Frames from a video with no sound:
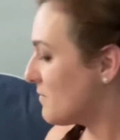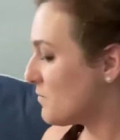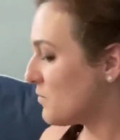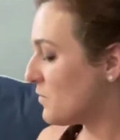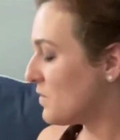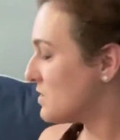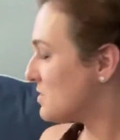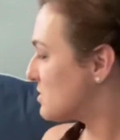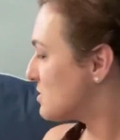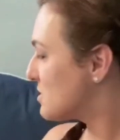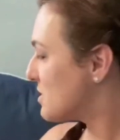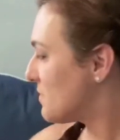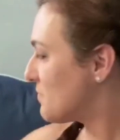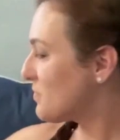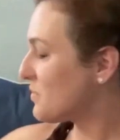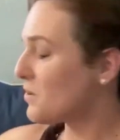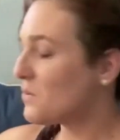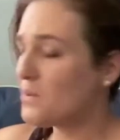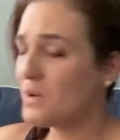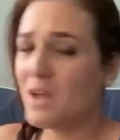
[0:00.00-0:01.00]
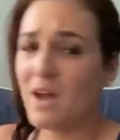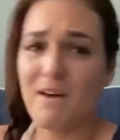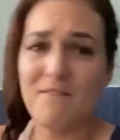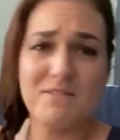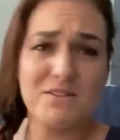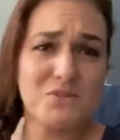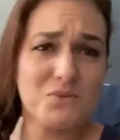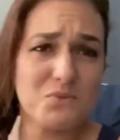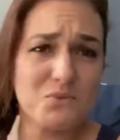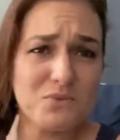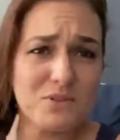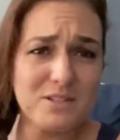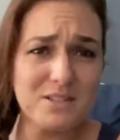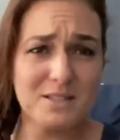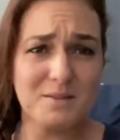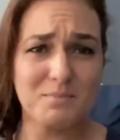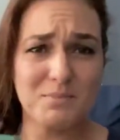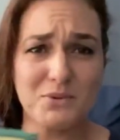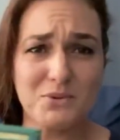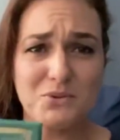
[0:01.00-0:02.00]
which we have this
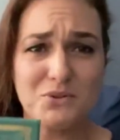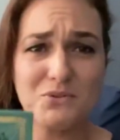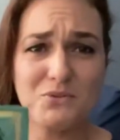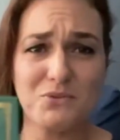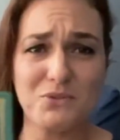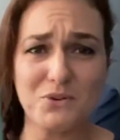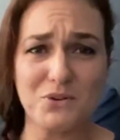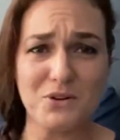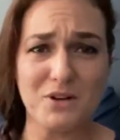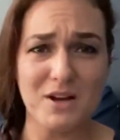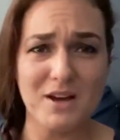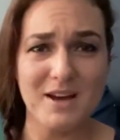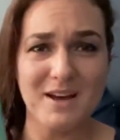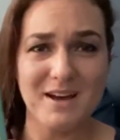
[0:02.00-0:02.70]
really beautiful